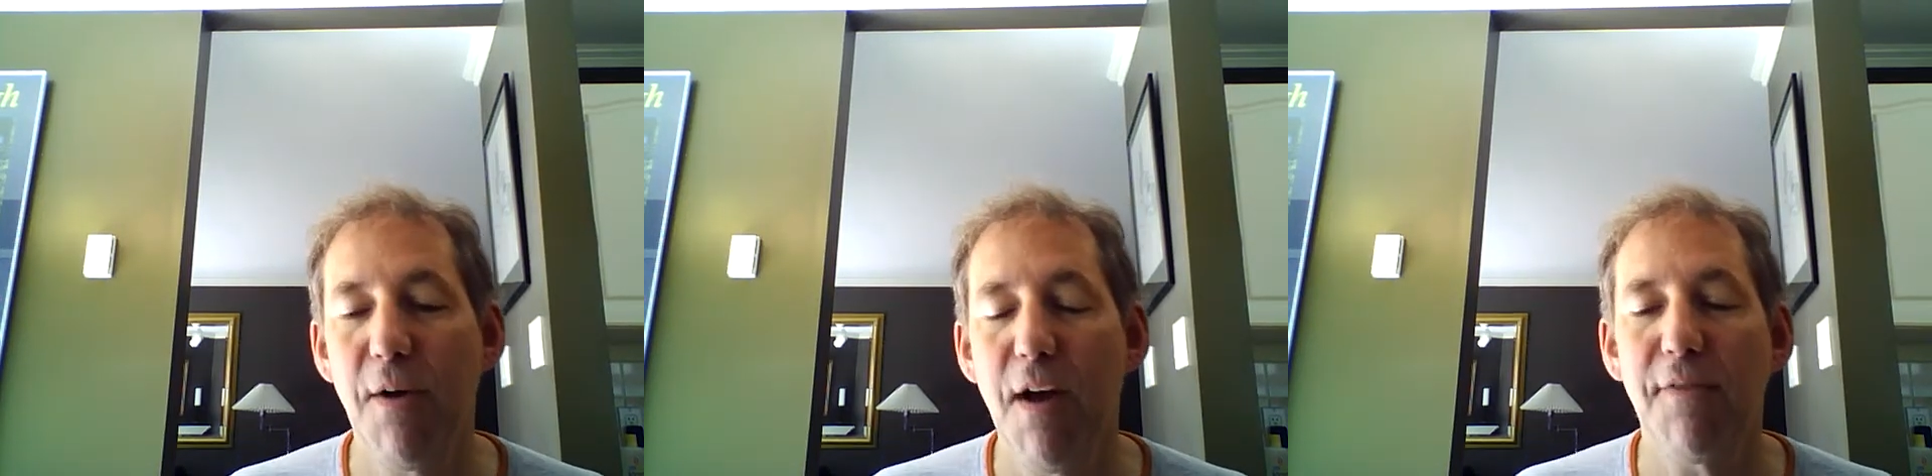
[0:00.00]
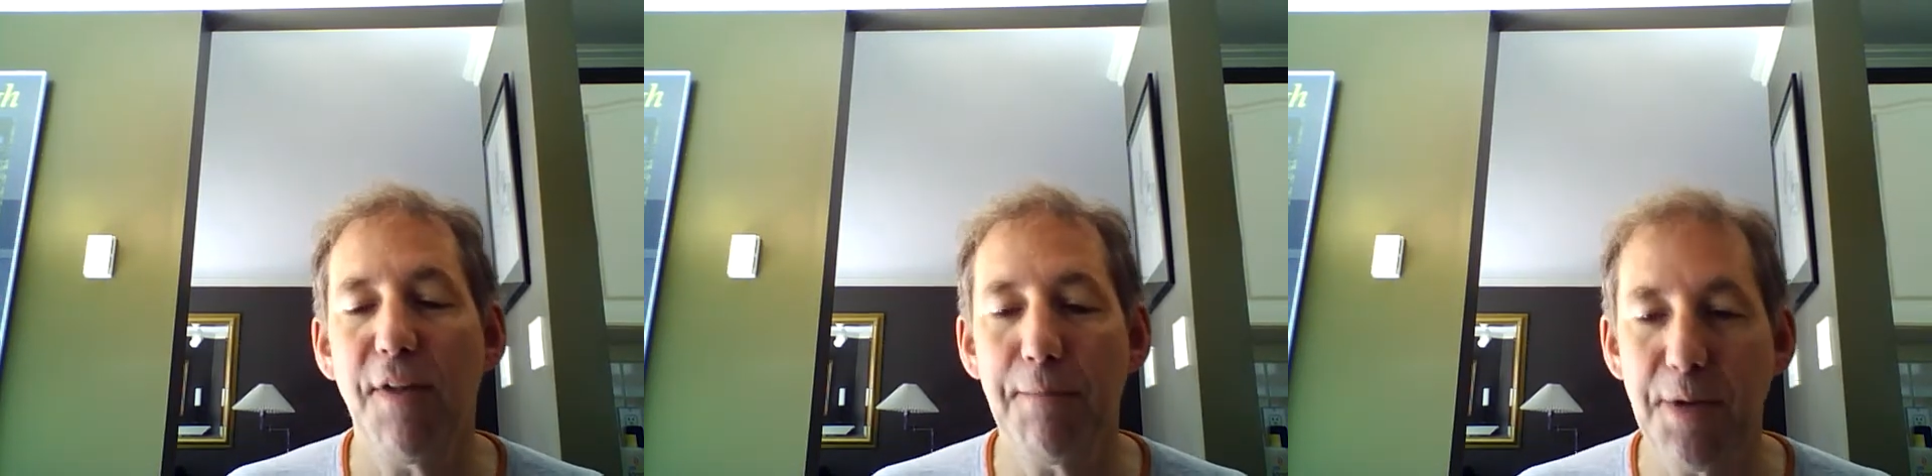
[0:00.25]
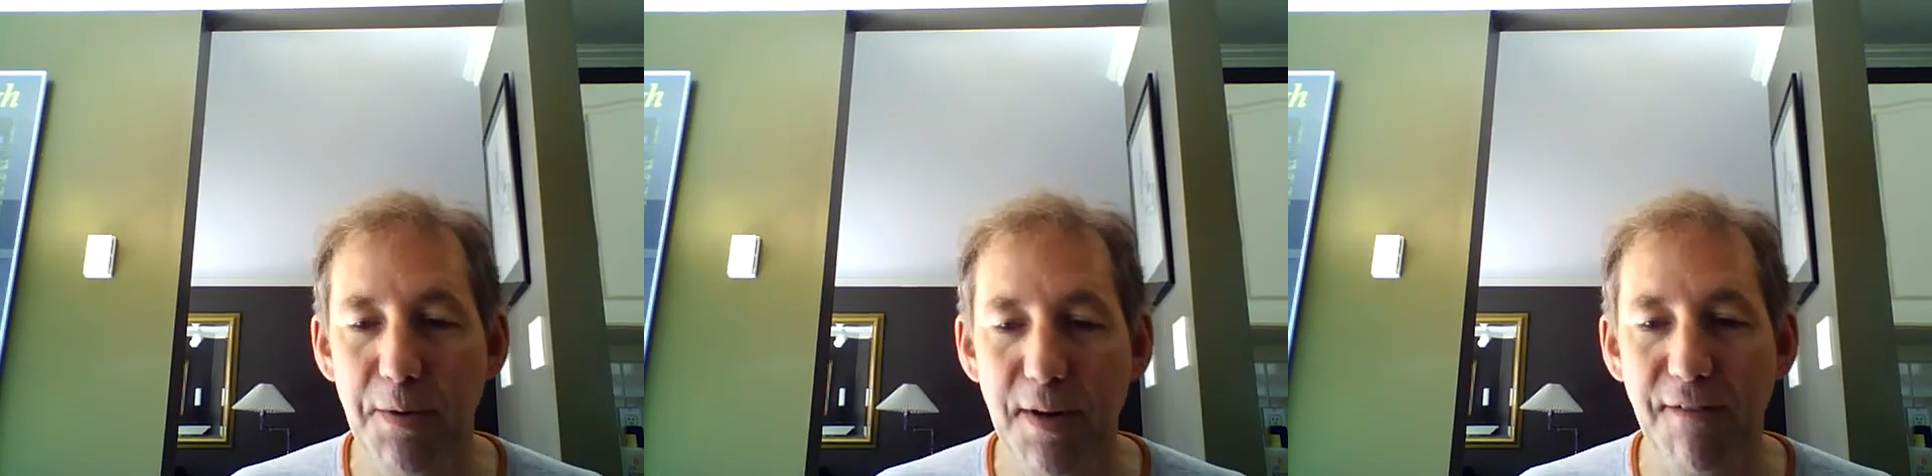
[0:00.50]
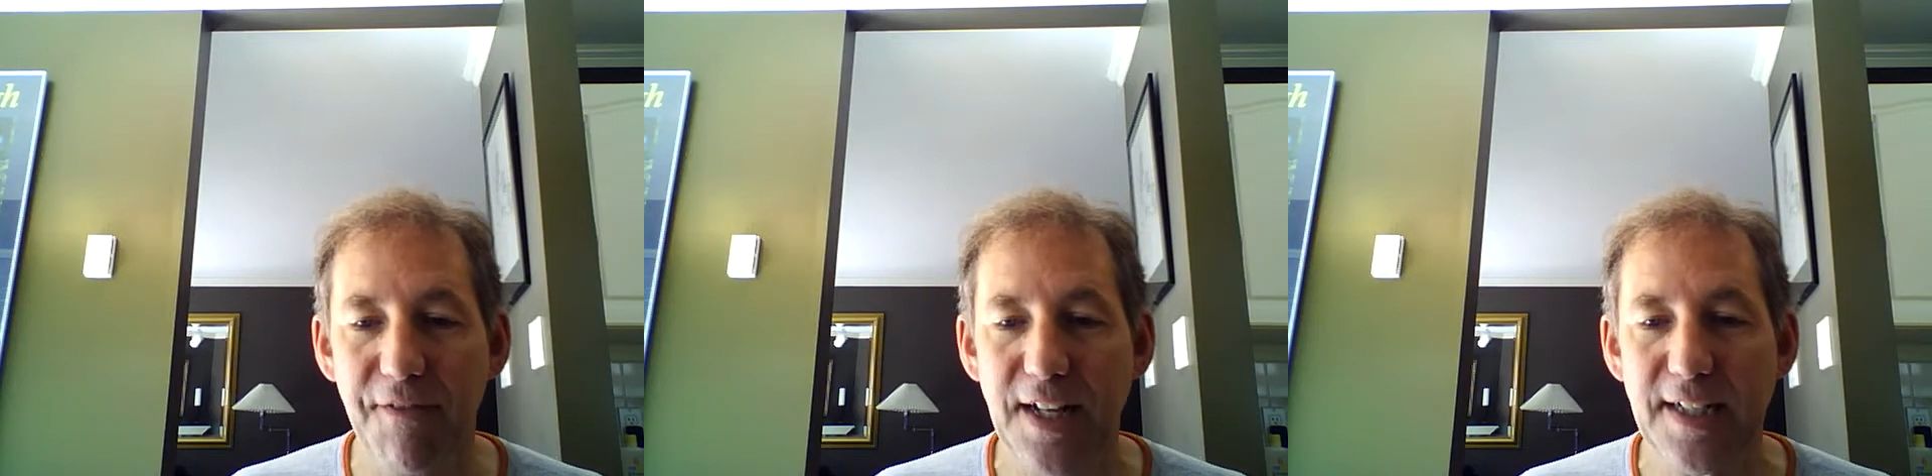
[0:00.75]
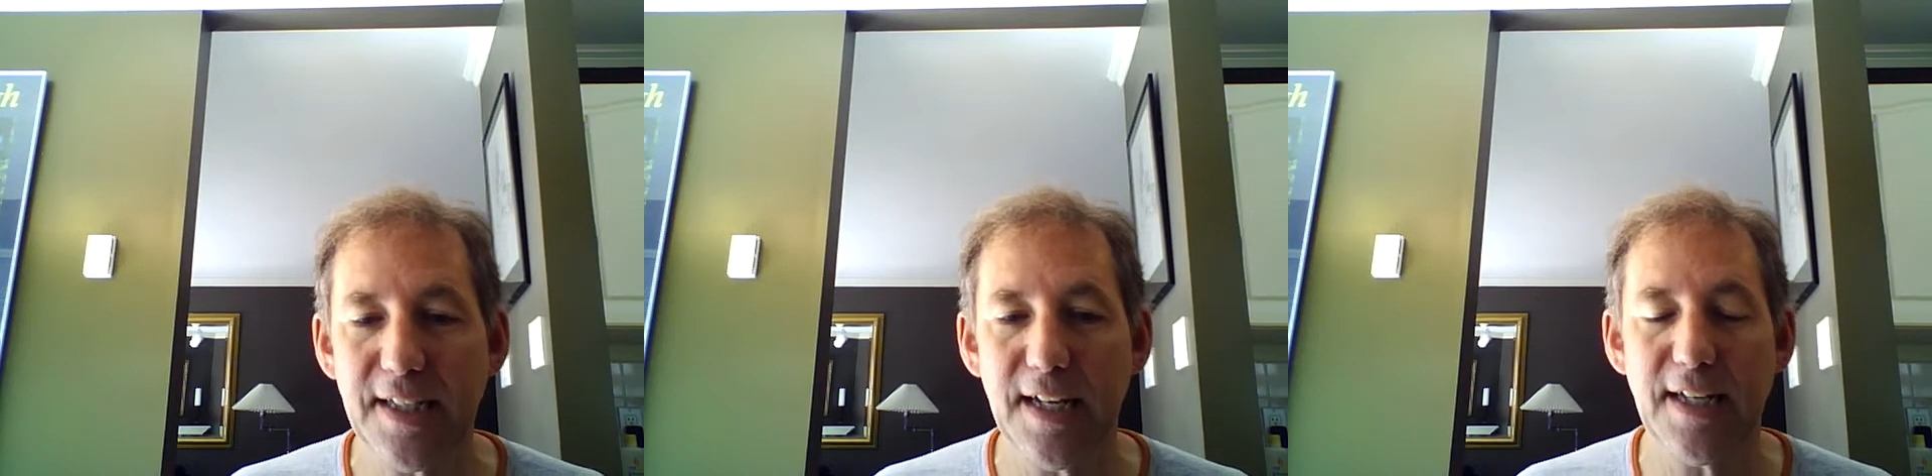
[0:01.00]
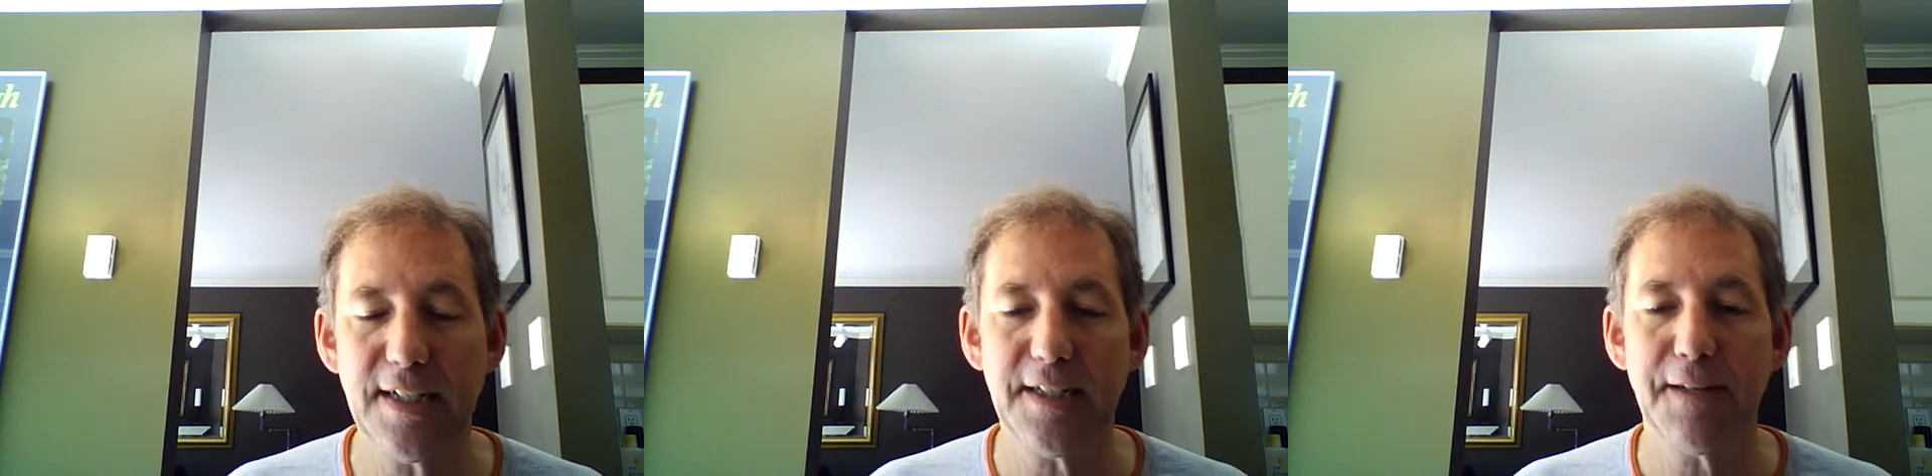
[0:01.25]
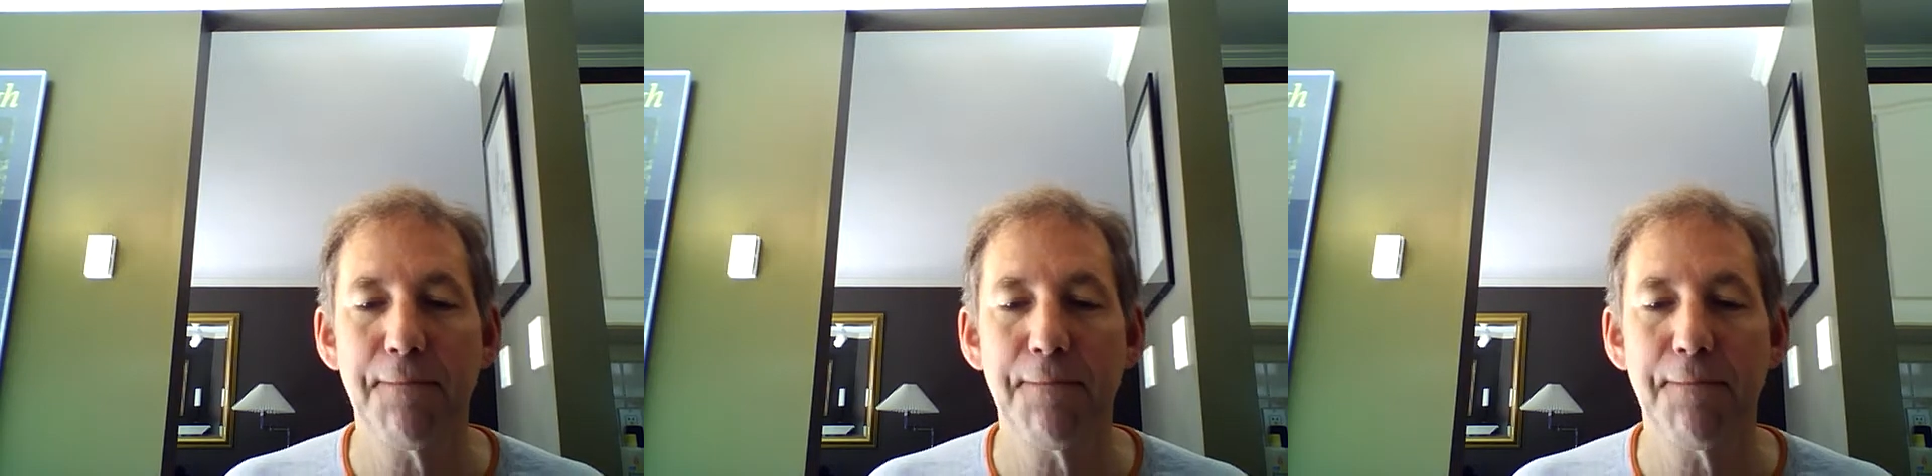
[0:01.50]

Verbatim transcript: the beauty of this is,